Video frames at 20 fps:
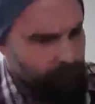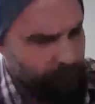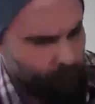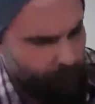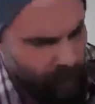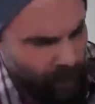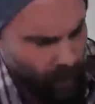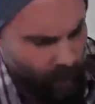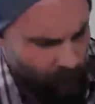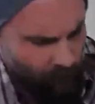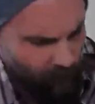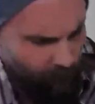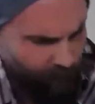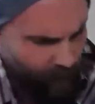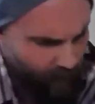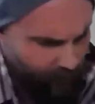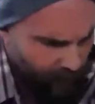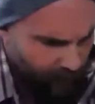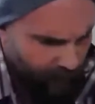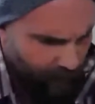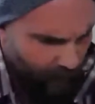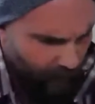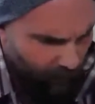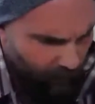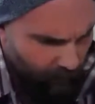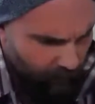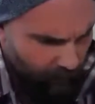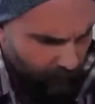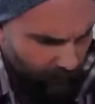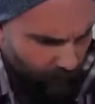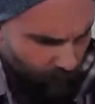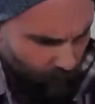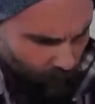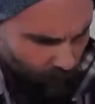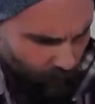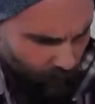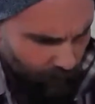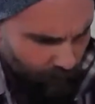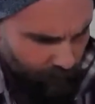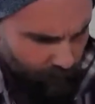you know, but you've got the color that you
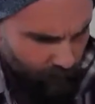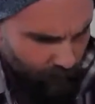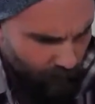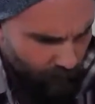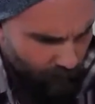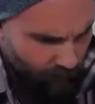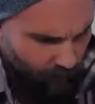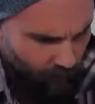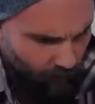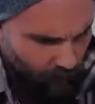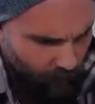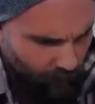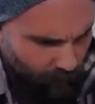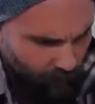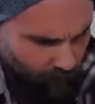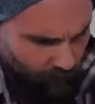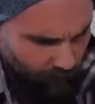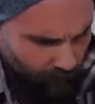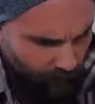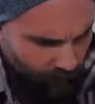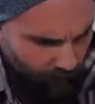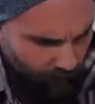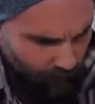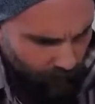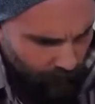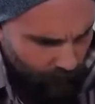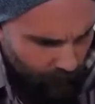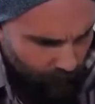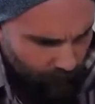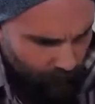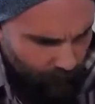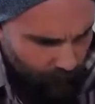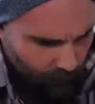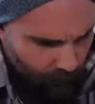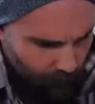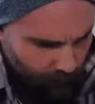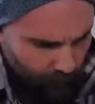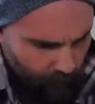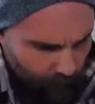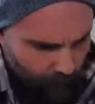want. So
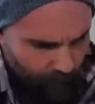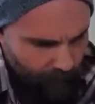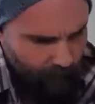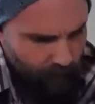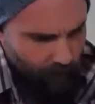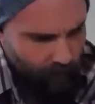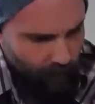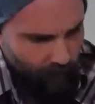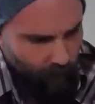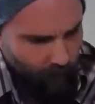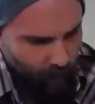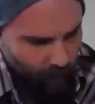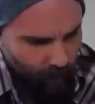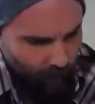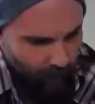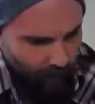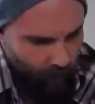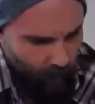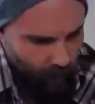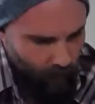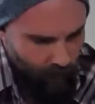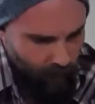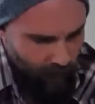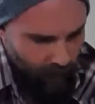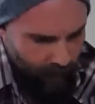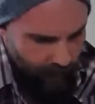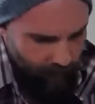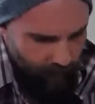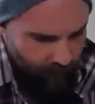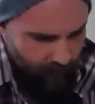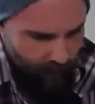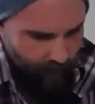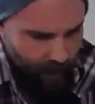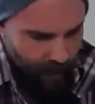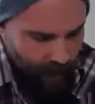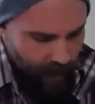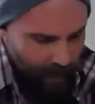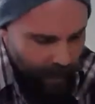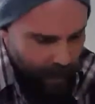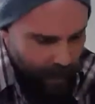that's really where we're going with this.
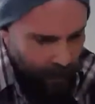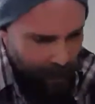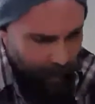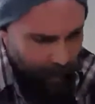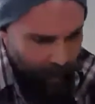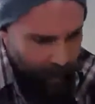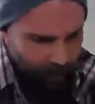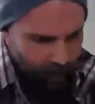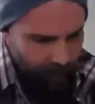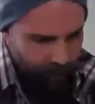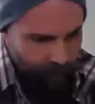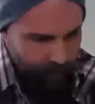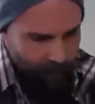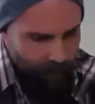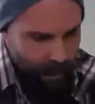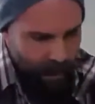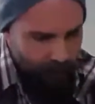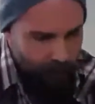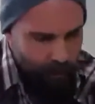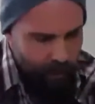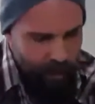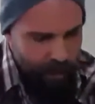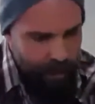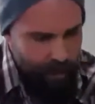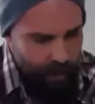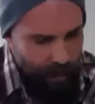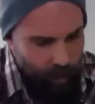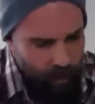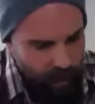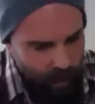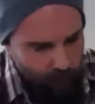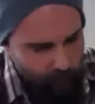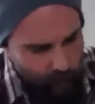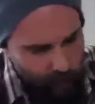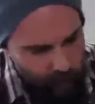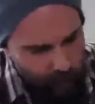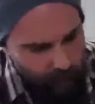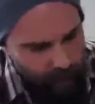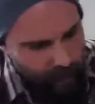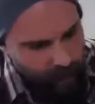And same thing as with a
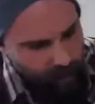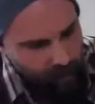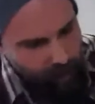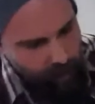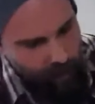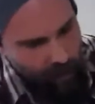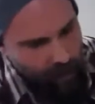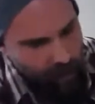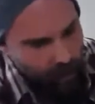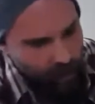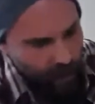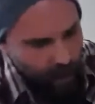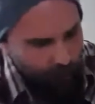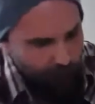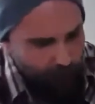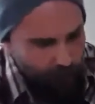burnish. If